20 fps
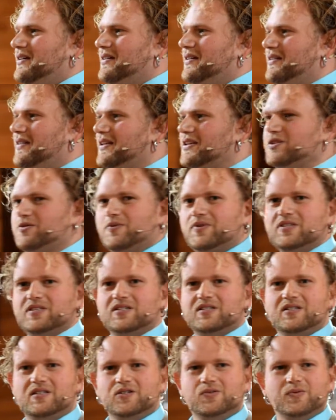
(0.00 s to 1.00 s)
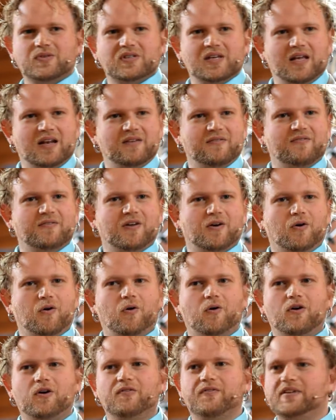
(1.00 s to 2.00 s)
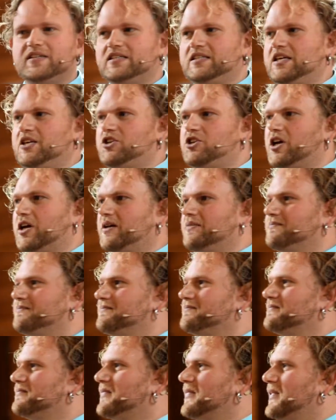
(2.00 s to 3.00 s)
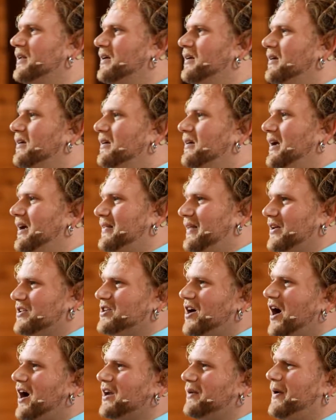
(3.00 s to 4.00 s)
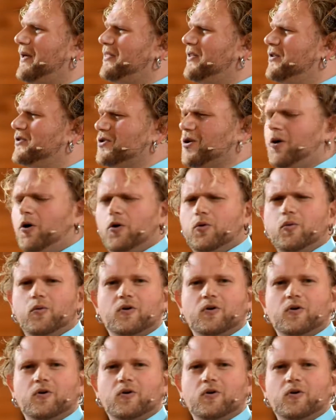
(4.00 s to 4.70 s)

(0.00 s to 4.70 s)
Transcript: And this was kind of the core of his teaching. And they talked about those old